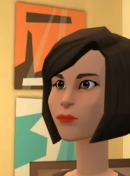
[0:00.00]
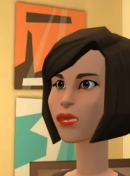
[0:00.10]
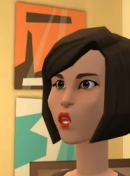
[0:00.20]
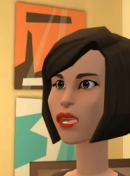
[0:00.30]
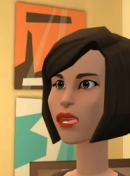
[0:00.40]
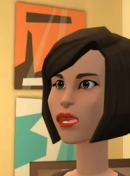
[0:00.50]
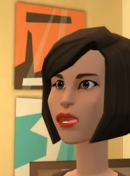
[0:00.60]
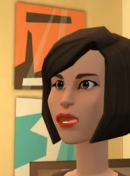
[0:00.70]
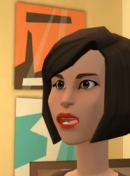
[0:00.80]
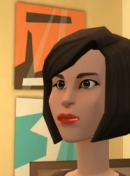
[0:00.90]
how well the
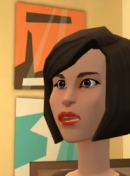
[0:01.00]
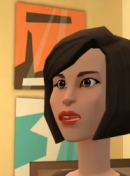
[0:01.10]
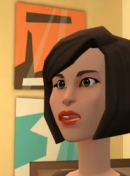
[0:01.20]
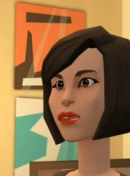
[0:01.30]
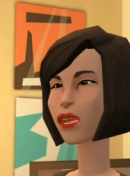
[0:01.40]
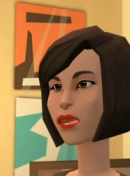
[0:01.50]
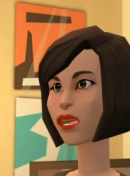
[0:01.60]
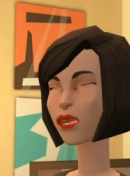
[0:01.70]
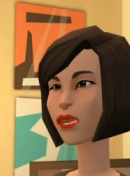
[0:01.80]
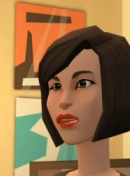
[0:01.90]
treatment aids in his
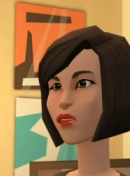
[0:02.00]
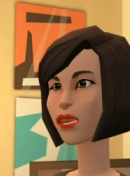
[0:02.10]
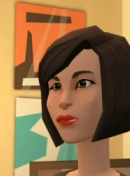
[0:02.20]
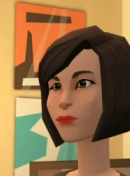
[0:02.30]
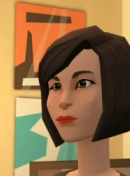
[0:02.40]
recovery?